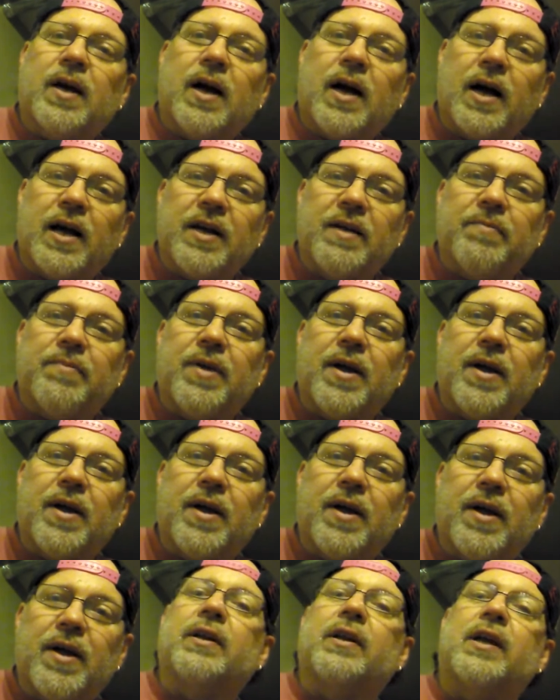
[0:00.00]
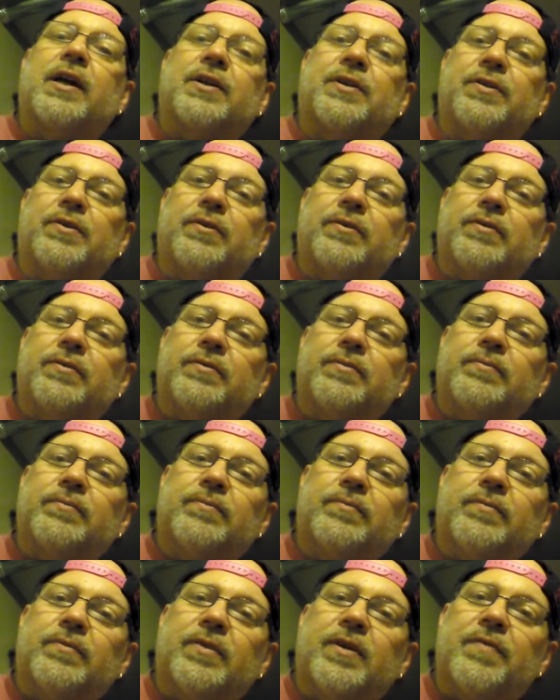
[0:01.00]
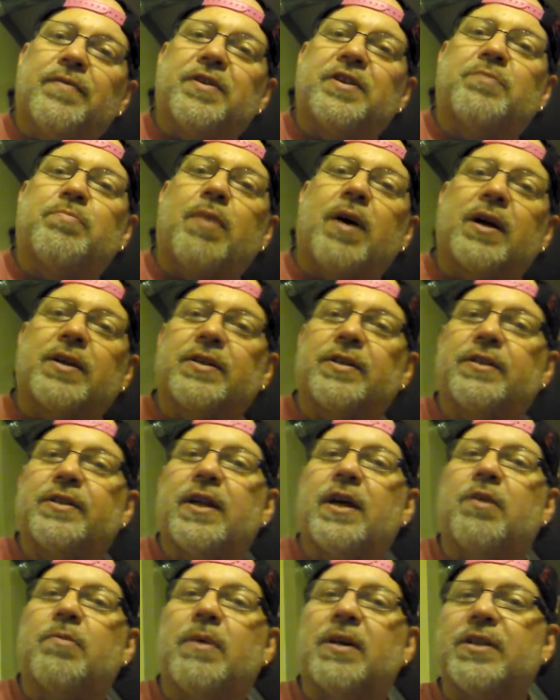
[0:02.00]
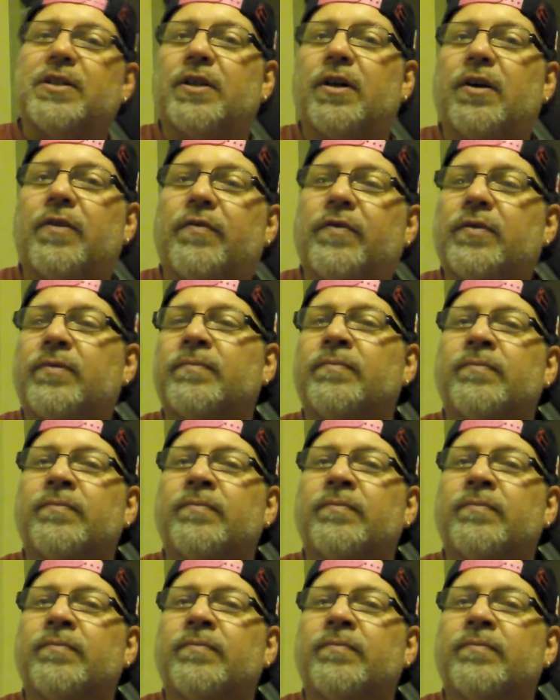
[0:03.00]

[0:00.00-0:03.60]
I am now a collector of these boxes now myself.